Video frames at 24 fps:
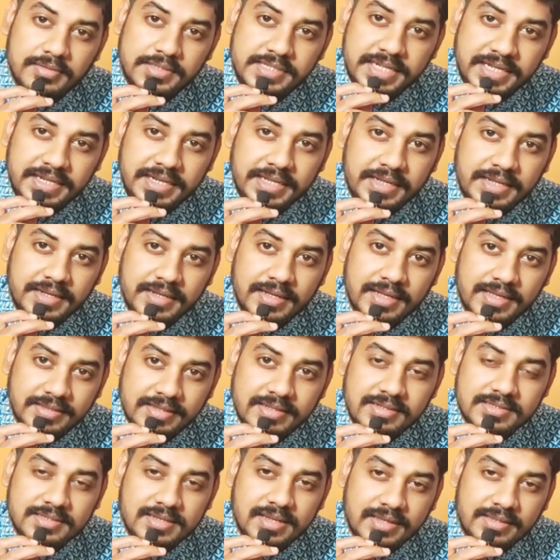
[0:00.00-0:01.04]
cheating
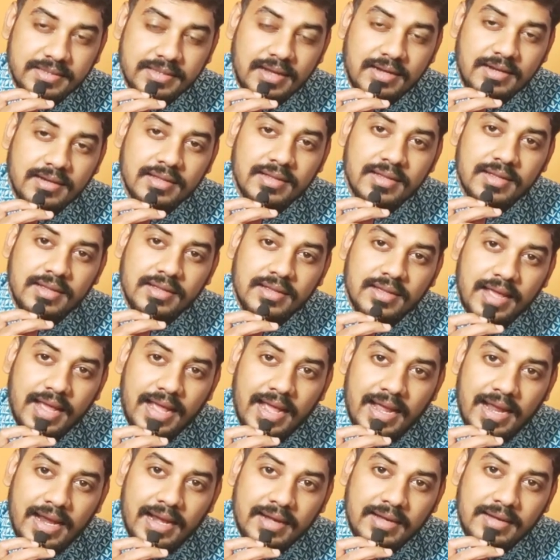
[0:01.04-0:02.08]
and things like that,
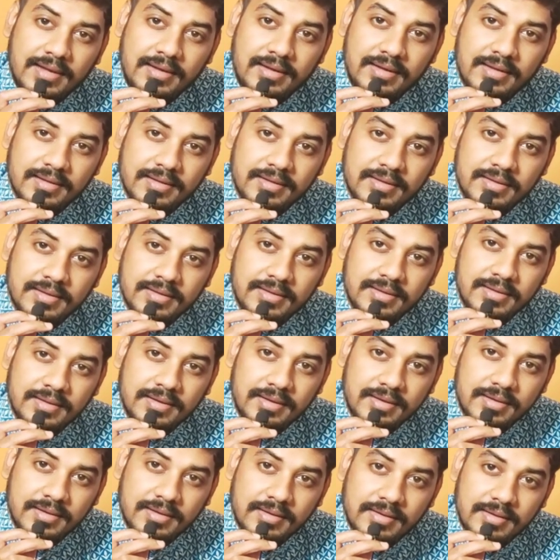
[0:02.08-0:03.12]
and
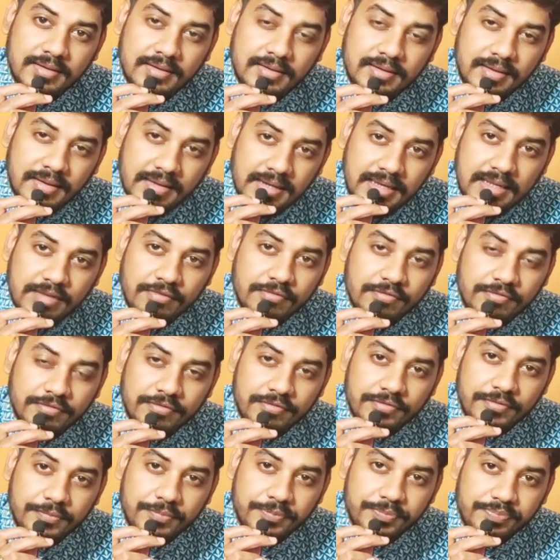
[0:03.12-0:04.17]

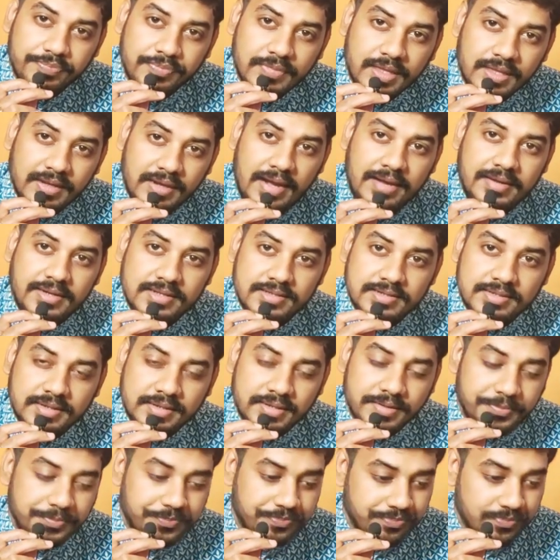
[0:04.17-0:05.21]
live
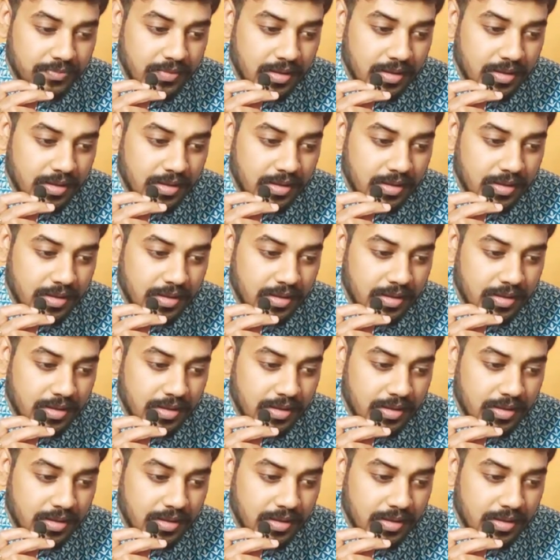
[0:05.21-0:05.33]
righteously.